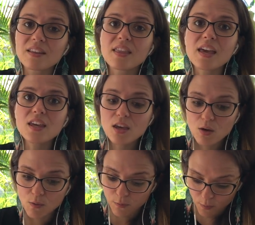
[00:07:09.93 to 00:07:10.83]
Thank
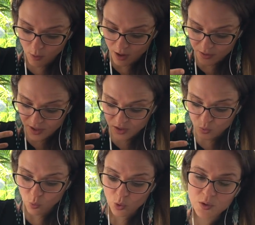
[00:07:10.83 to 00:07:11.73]
you for this
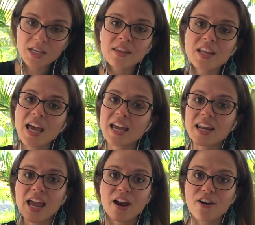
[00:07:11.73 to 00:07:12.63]
wounding that I
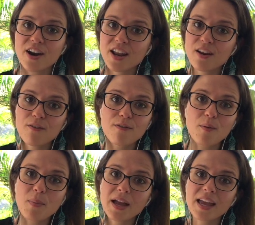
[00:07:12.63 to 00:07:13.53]
inherited
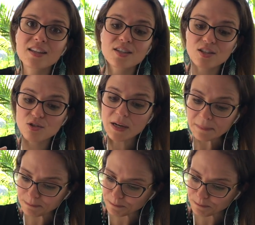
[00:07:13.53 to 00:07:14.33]
from my ancestry.